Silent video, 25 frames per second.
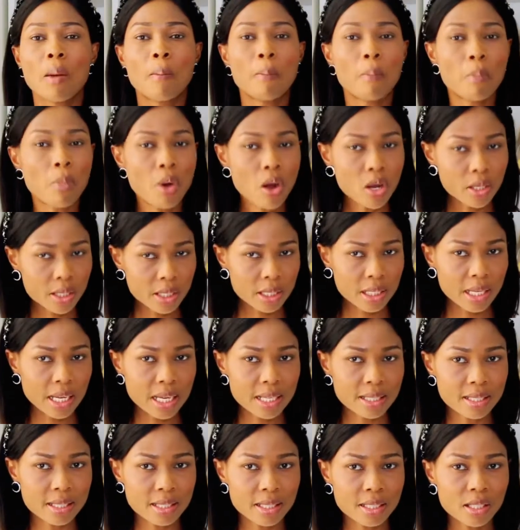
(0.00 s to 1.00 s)
Most
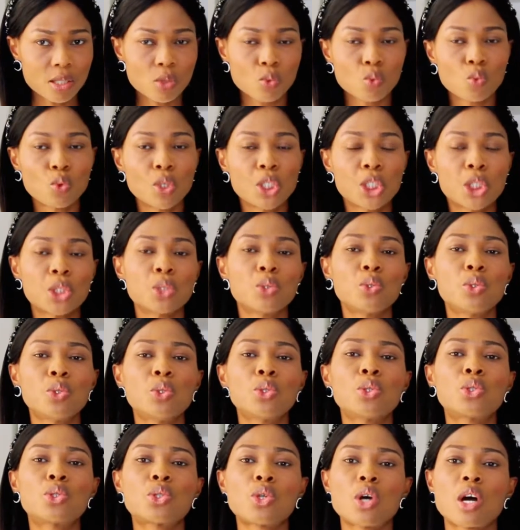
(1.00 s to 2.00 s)
cases, we
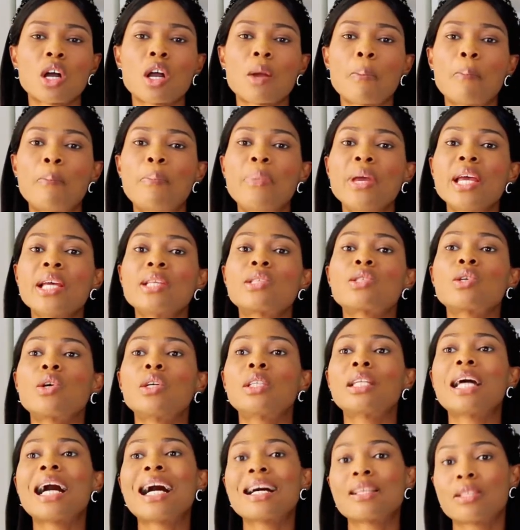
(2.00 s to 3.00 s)
shouldn't talk based
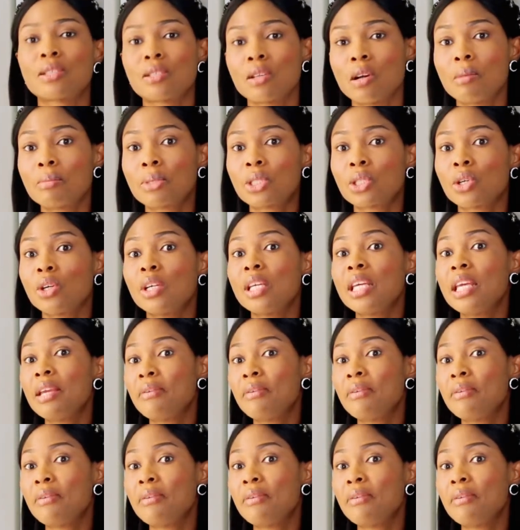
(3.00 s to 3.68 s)
on assumption.